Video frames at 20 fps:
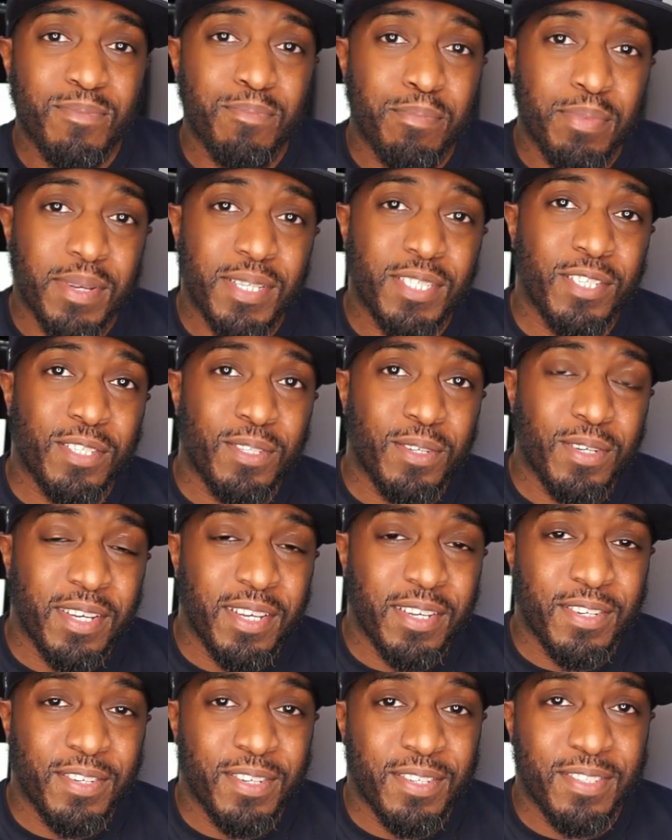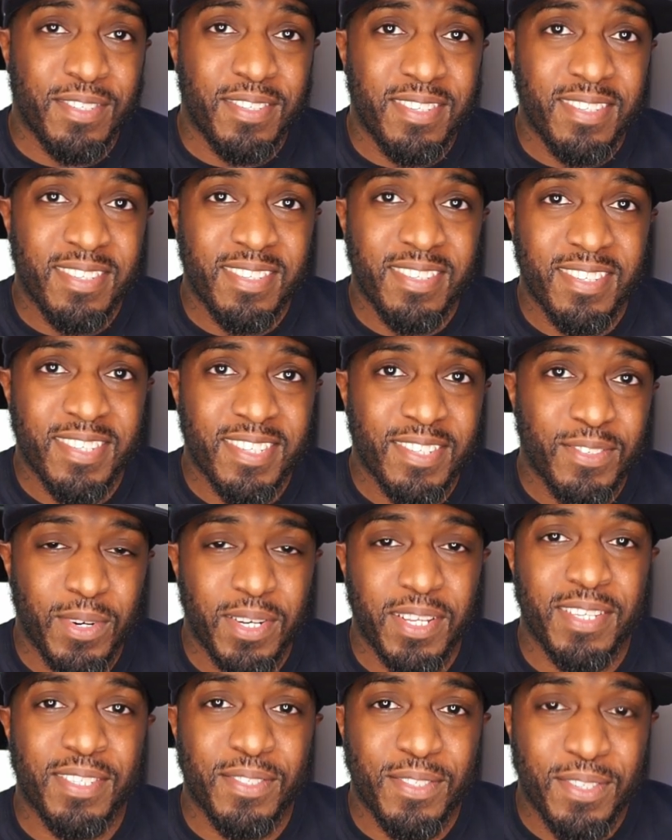pictures looking good,
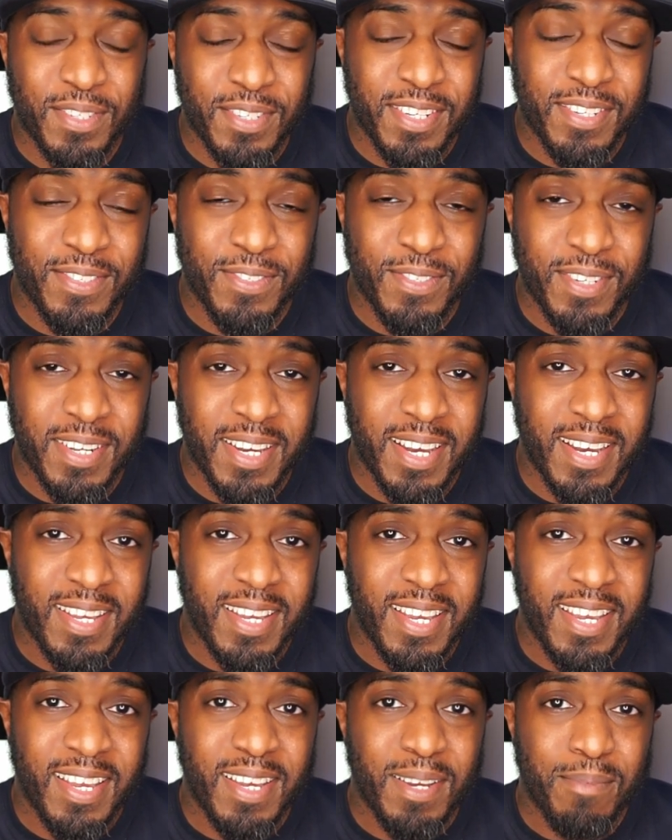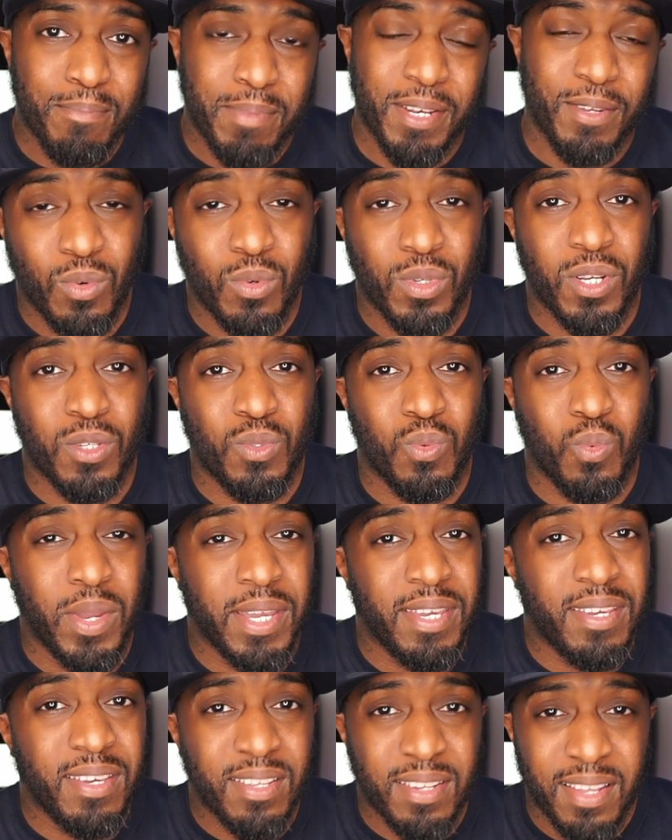quality is good and all that, but the audio is
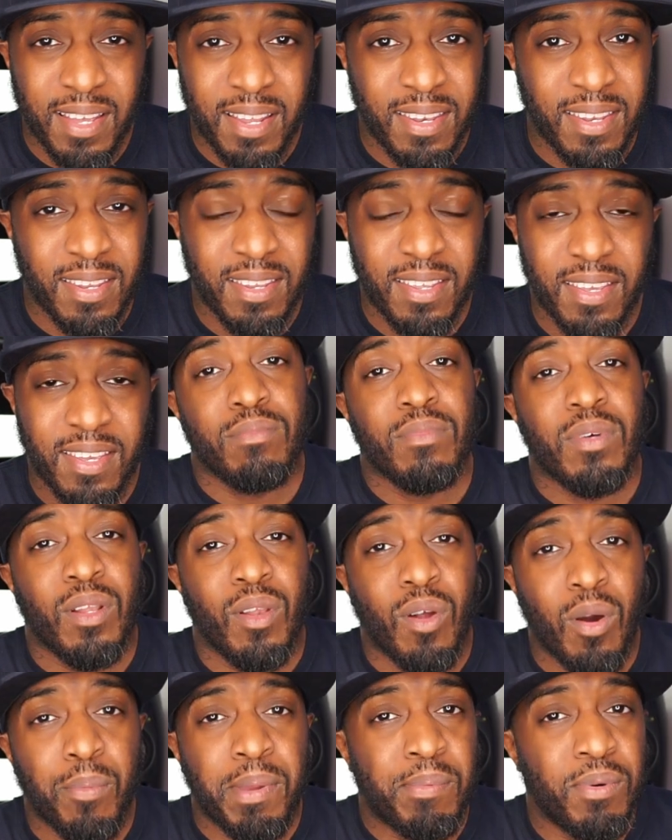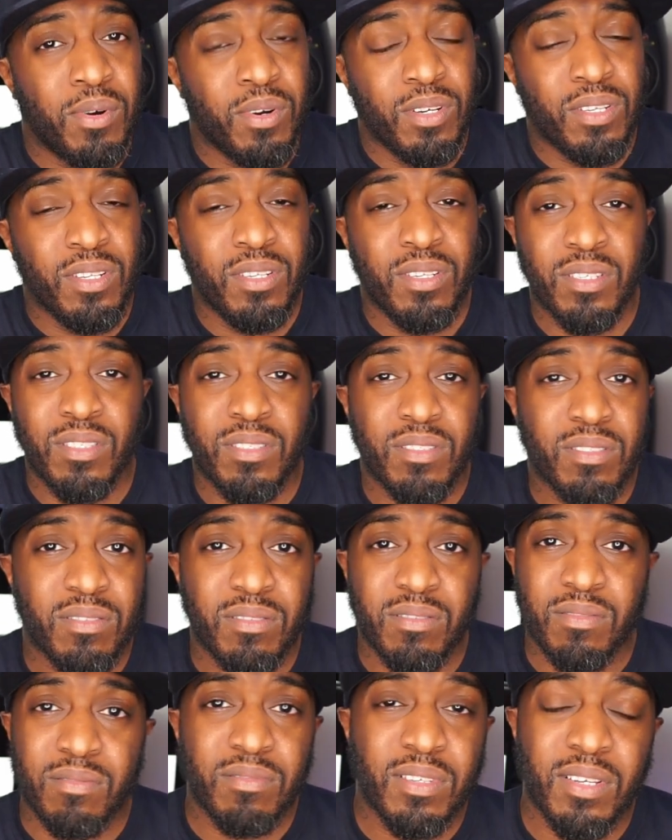weak, then a lot of people are gonna just
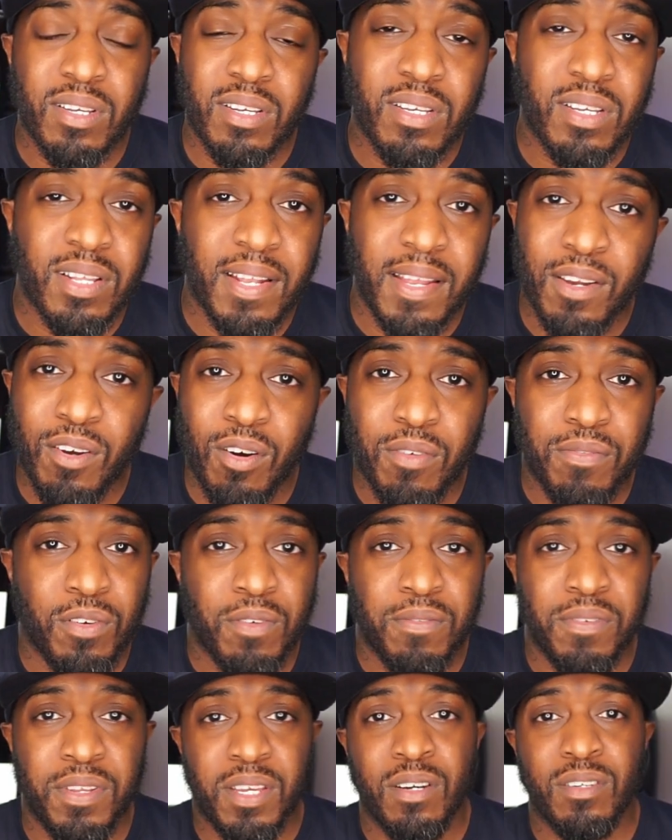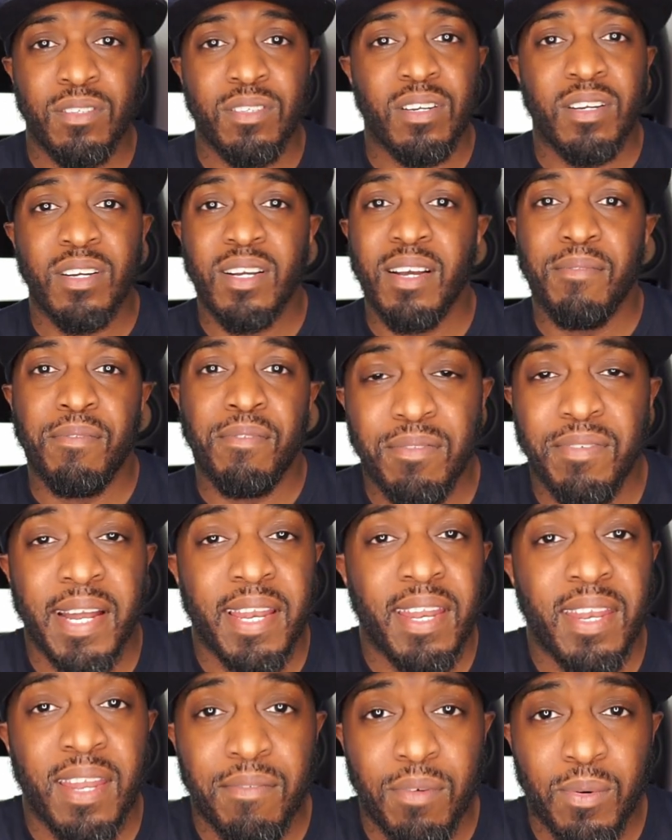click off your video and, and find
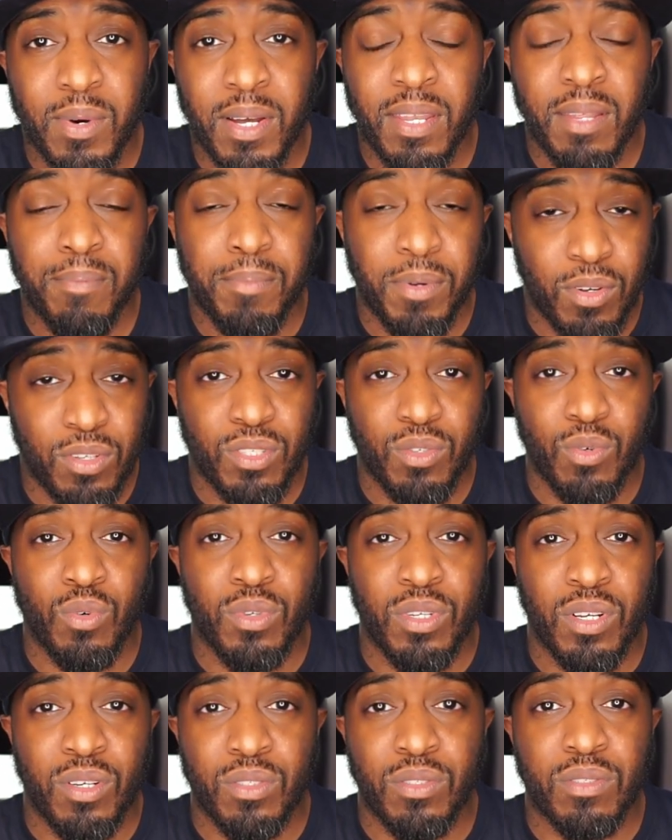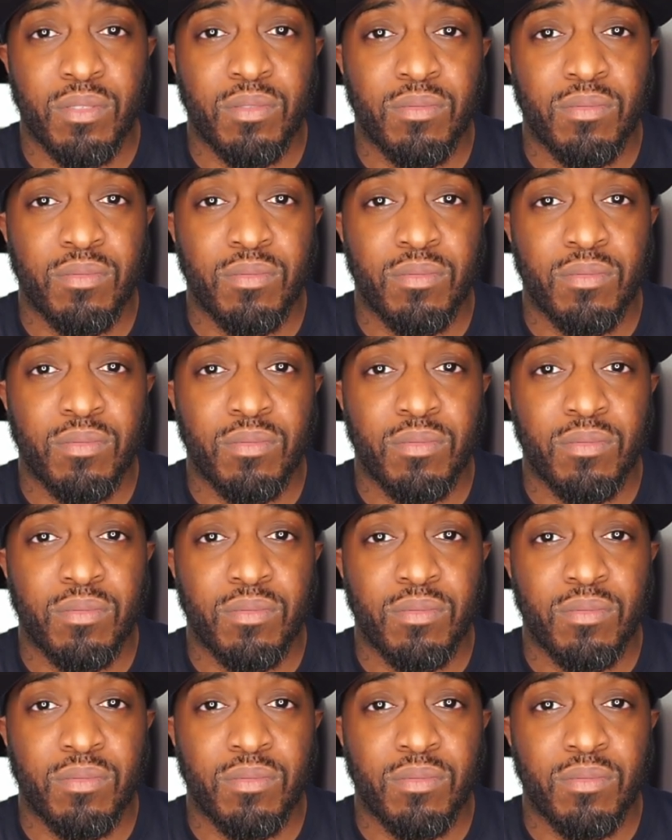another one because the audio is